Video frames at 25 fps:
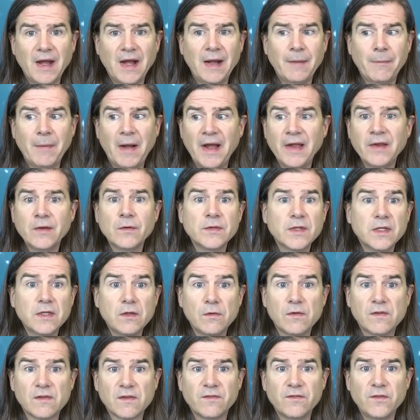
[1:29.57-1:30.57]
I only
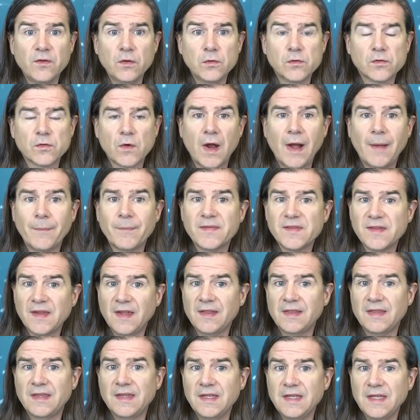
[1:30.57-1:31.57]
use a few drops
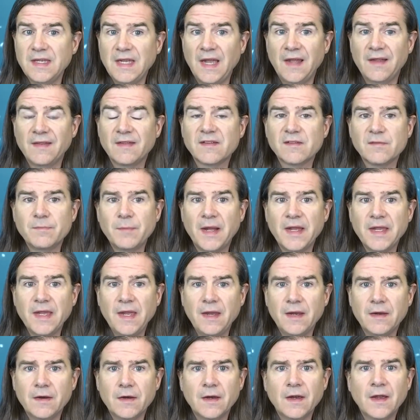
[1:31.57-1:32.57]
at the ends of my
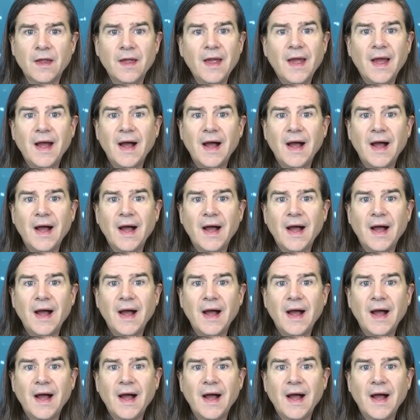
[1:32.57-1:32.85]
hair.